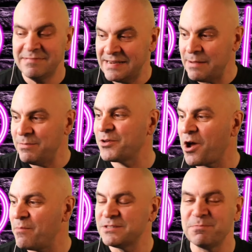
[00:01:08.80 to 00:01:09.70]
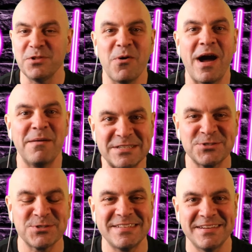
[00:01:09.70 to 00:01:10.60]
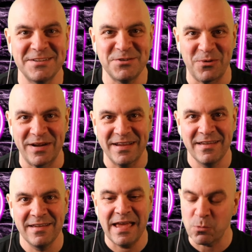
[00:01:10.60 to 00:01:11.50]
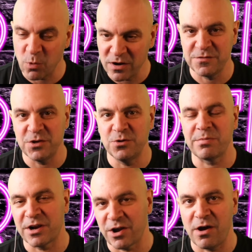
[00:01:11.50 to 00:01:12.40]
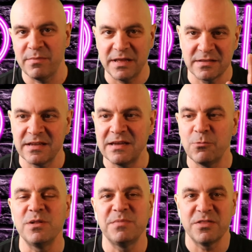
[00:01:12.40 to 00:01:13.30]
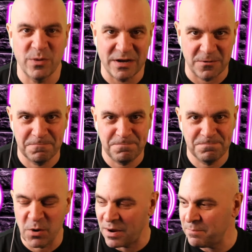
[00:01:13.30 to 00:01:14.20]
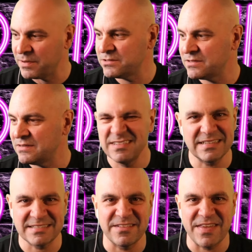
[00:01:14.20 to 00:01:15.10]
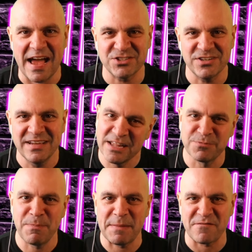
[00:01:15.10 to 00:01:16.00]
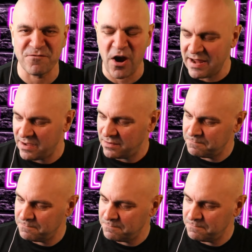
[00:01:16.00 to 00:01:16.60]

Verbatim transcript: Name it in the comments below. I'm interested in knowing. And one of you, I'm going to comment, will be the winner. All right, players, let's get to the action. It's Big Bet Friday.